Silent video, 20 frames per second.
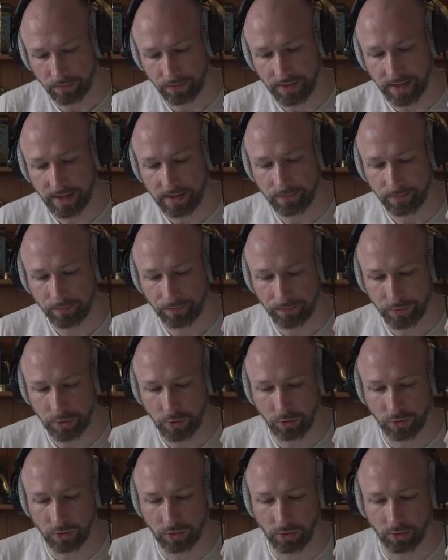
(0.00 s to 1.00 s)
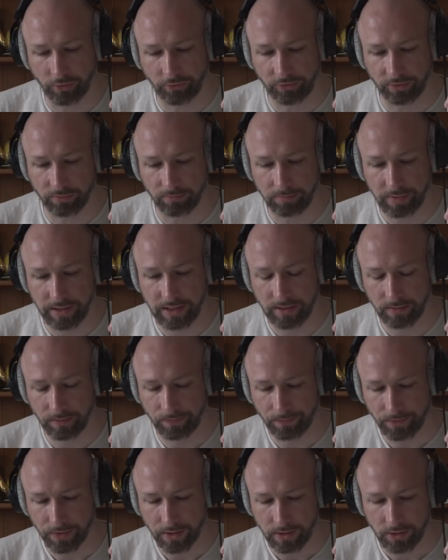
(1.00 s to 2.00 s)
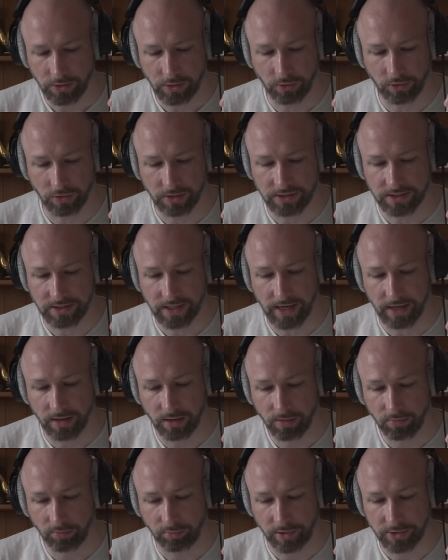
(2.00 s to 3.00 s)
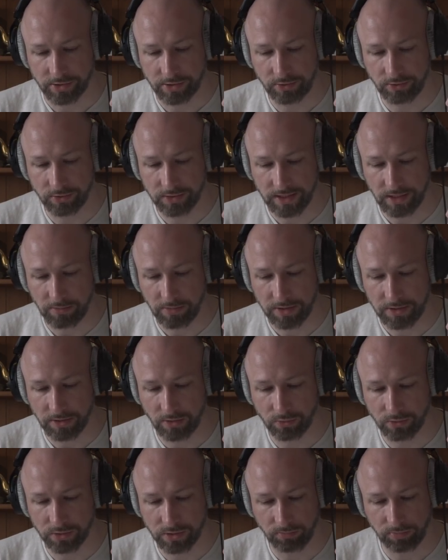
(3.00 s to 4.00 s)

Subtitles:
then you can go from B, you can say plus 2 semitones,